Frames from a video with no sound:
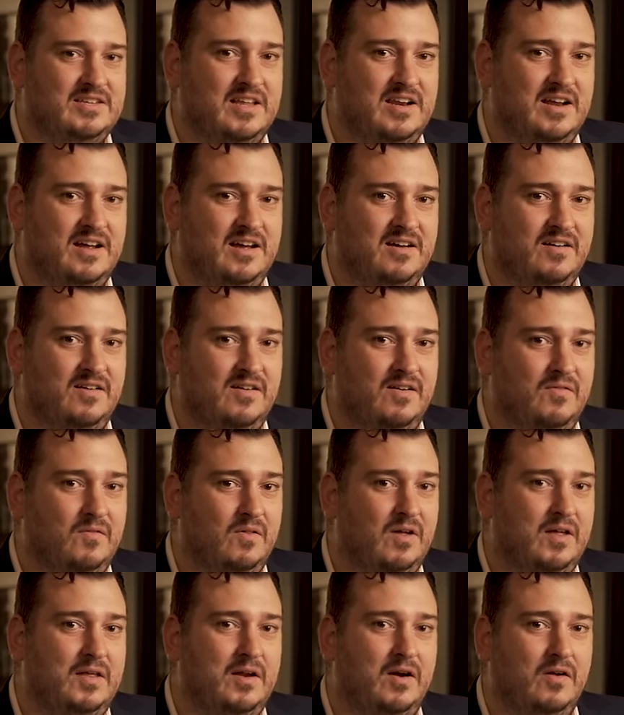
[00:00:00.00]
gonna,
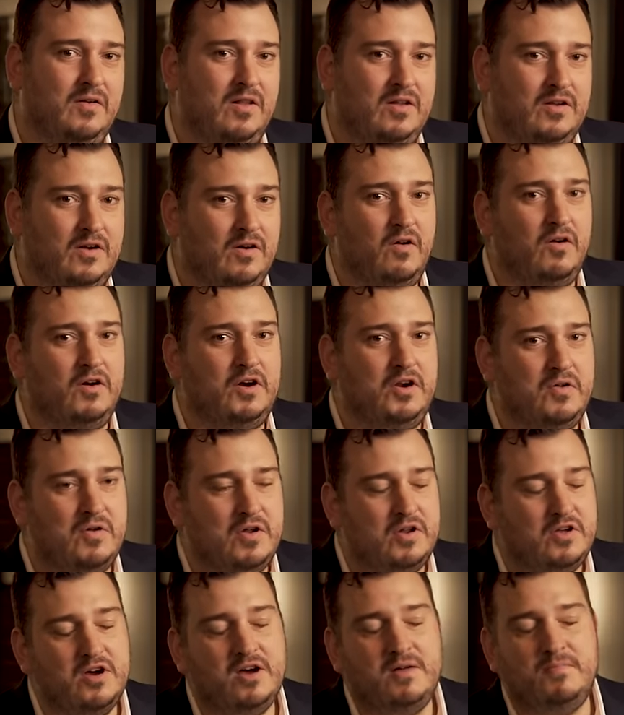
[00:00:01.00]
you're already
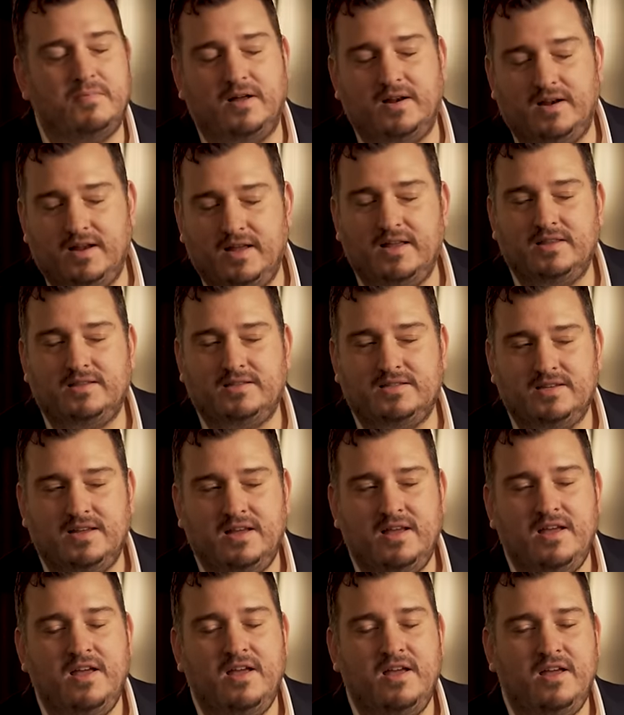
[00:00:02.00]
doing good, but
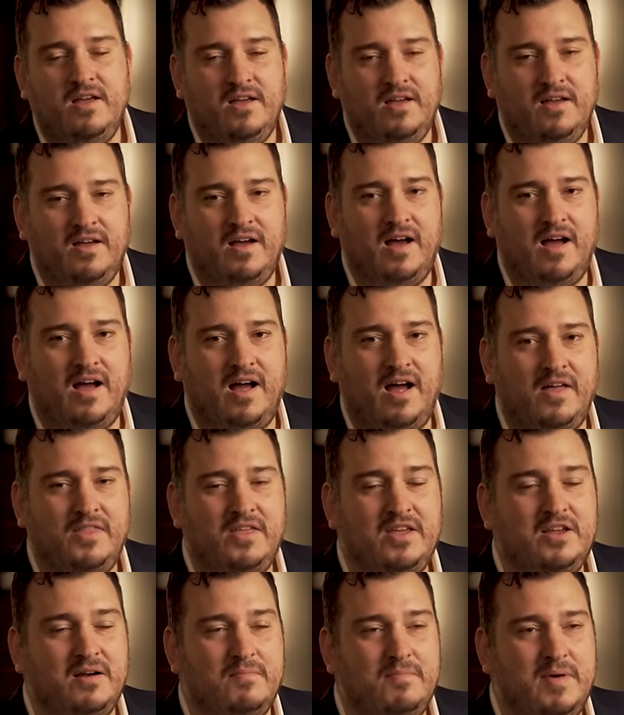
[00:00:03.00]
I
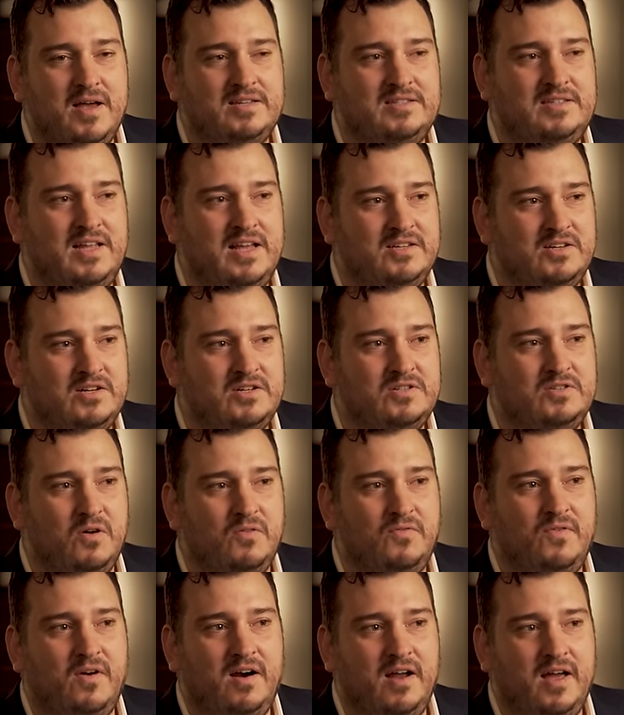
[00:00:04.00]
think your best days are so
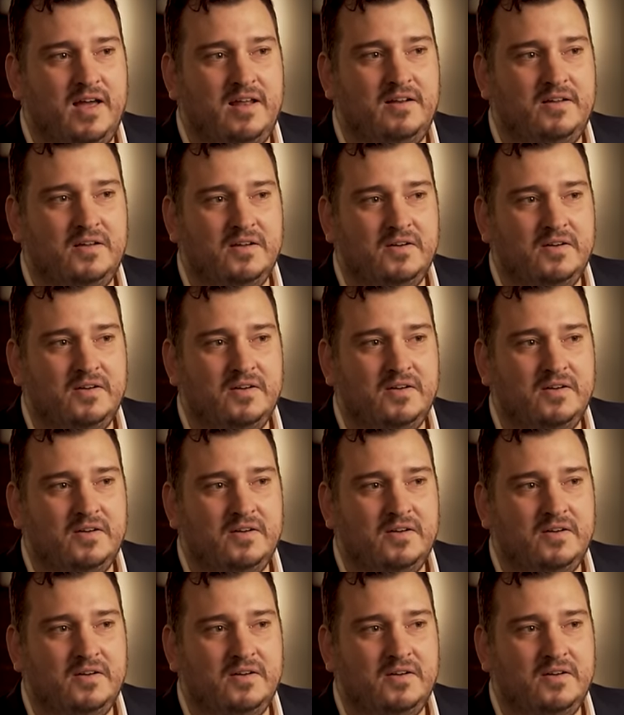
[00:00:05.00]
far ahead of